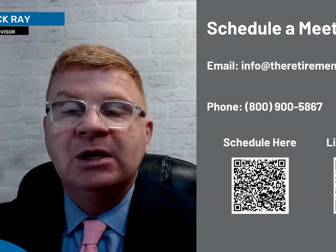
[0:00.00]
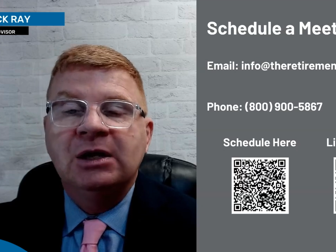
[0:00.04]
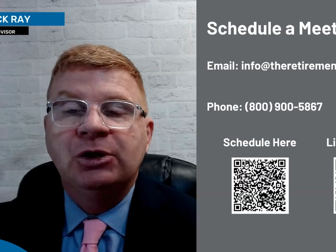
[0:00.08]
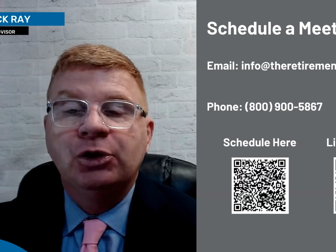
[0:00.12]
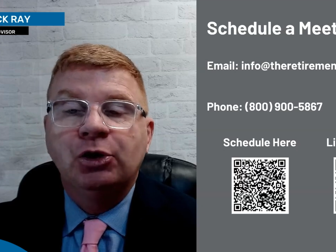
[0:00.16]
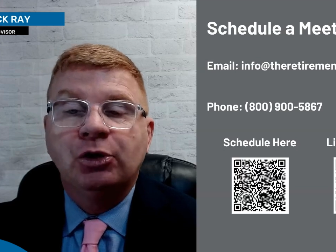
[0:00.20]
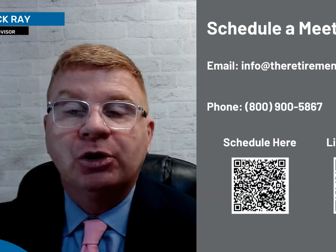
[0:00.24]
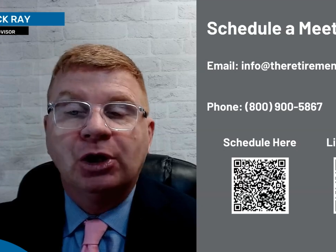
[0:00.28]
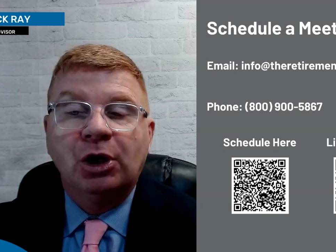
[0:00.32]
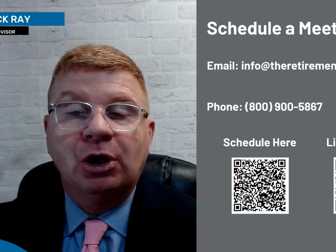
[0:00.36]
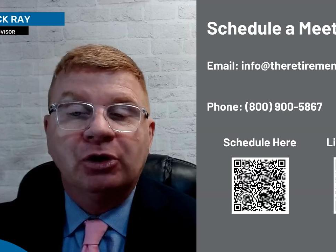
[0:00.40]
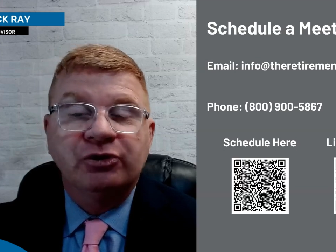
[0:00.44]

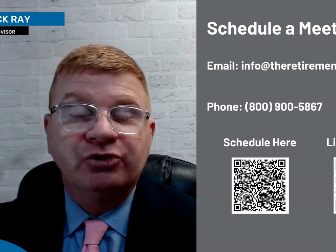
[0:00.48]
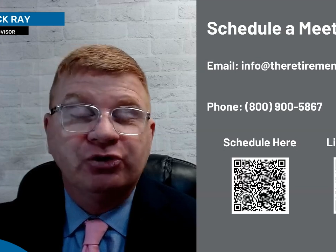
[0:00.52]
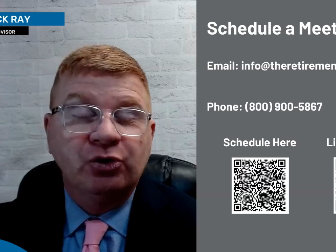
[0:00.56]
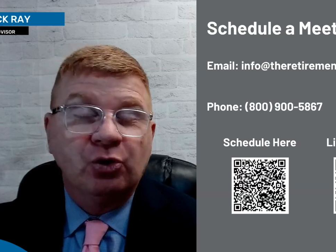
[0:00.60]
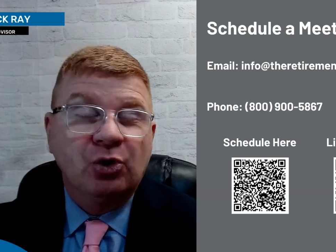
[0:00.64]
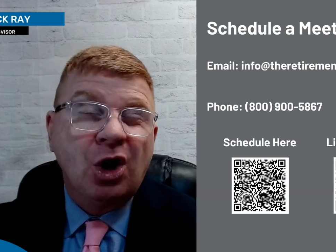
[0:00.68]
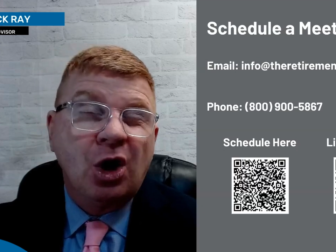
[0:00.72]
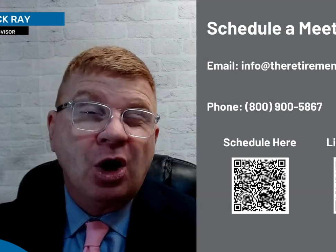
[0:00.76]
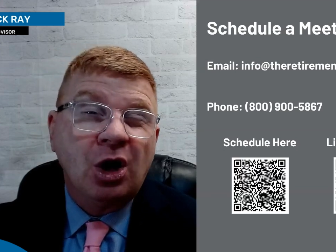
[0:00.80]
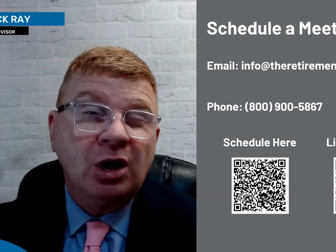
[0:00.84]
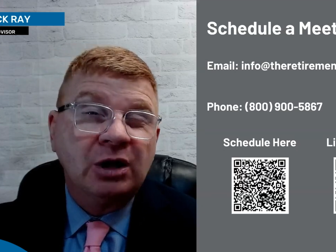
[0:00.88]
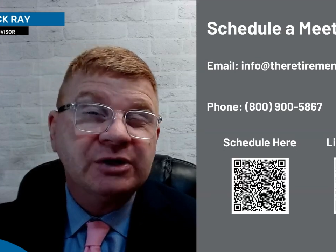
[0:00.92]
You can also
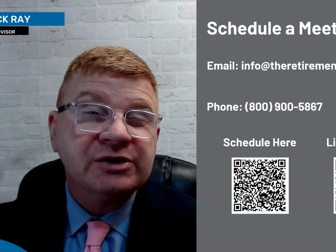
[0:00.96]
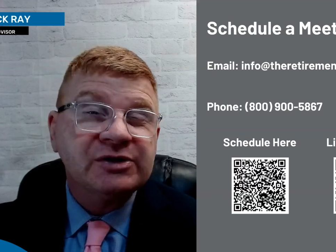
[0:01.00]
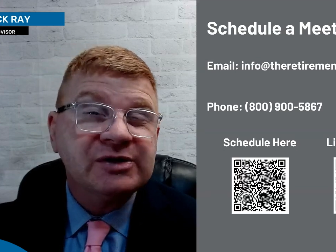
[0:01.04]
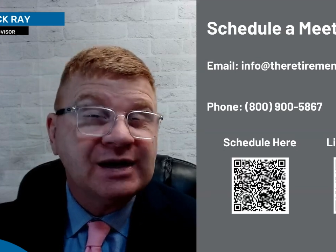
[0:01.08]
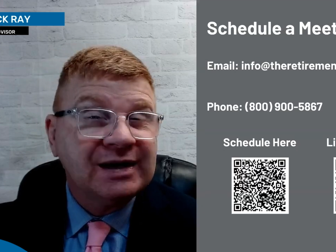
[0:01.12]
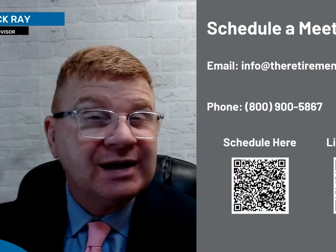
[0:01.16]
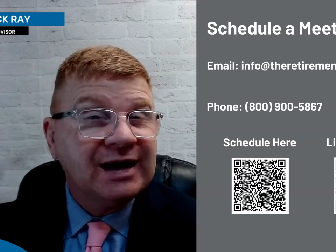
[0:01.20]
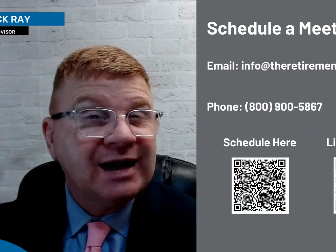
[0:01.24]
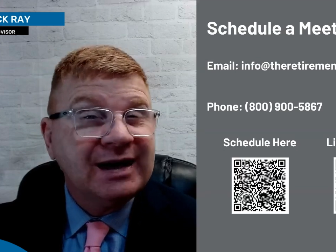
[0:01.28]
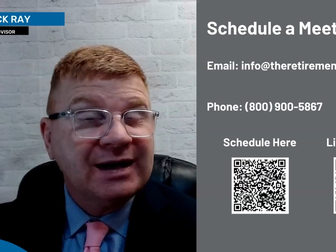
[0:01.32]
call us at